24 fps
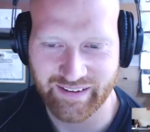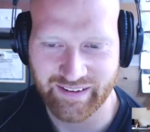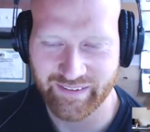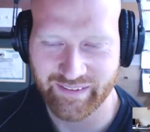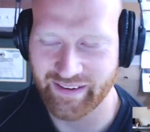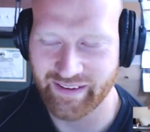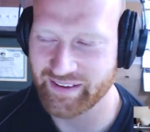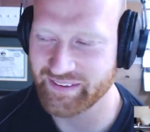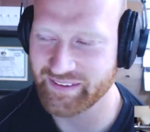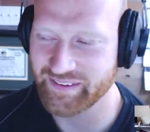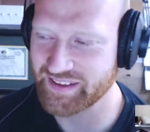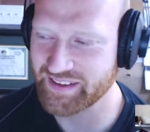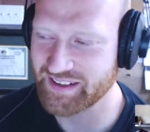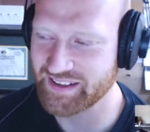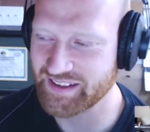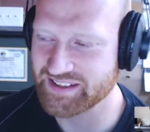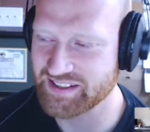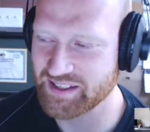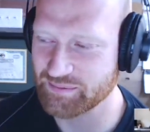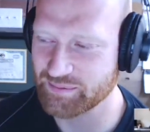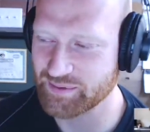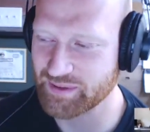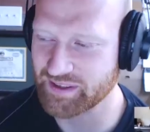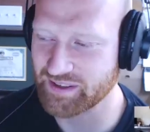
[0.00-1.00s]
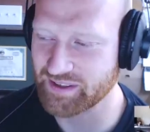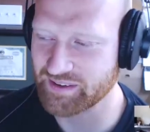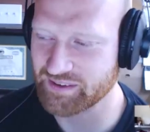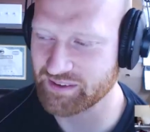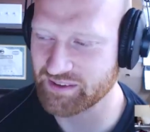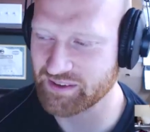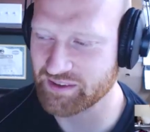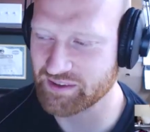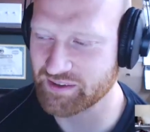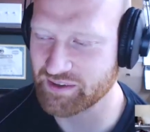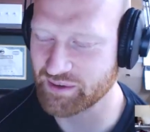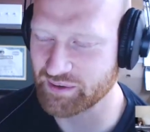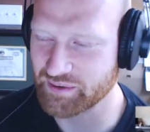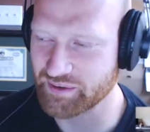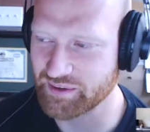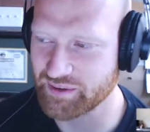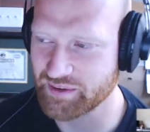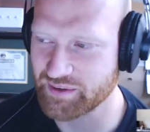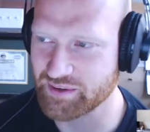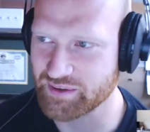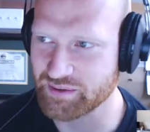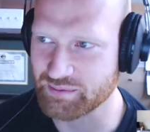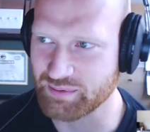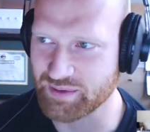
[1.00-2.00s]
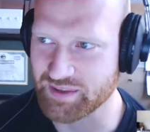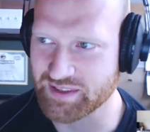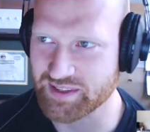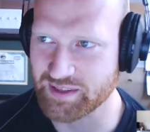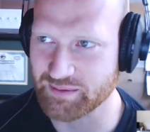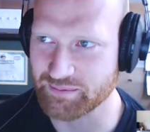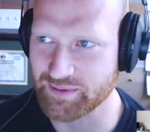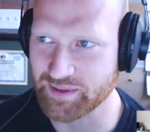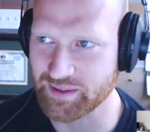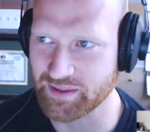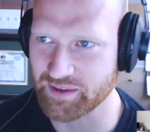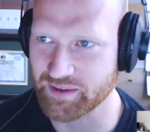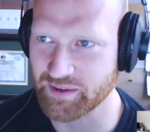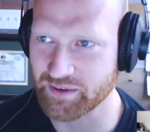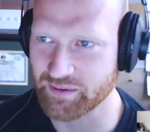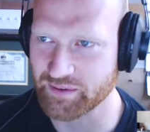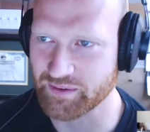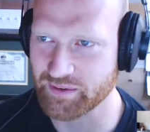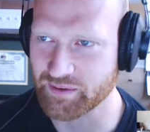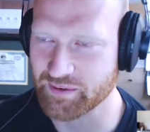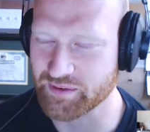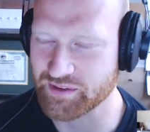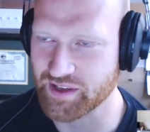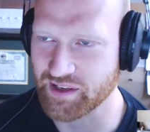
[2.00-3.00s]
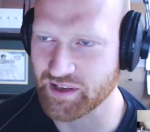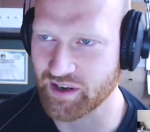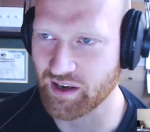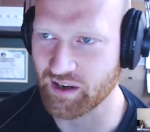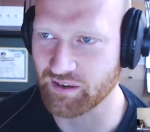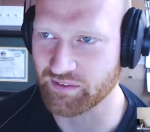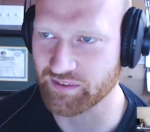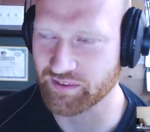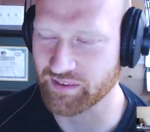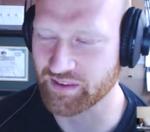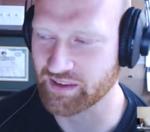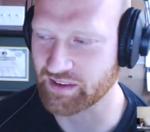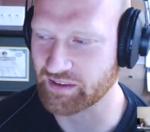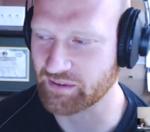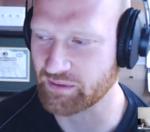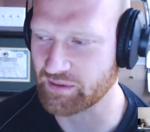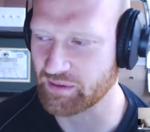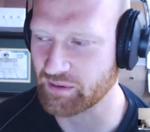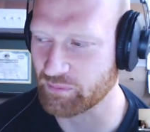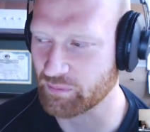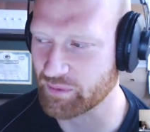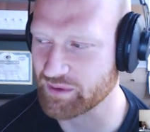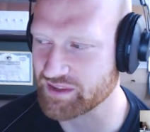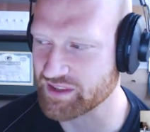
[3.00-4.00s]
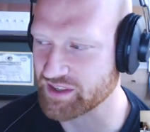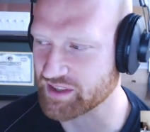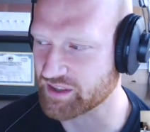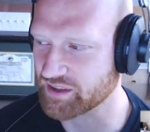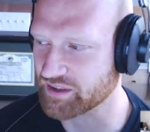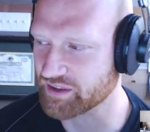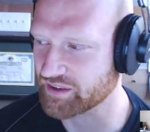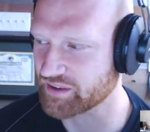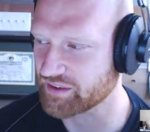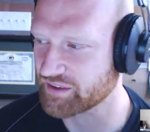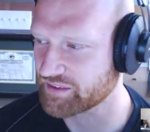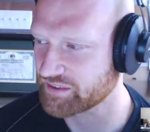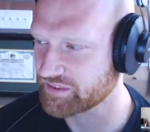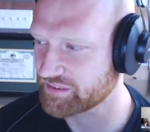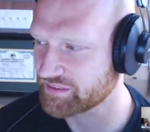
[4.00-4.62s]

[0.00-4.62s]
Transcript: well, I don't think it's something you don't use, but something you don't use that often, like, once a year.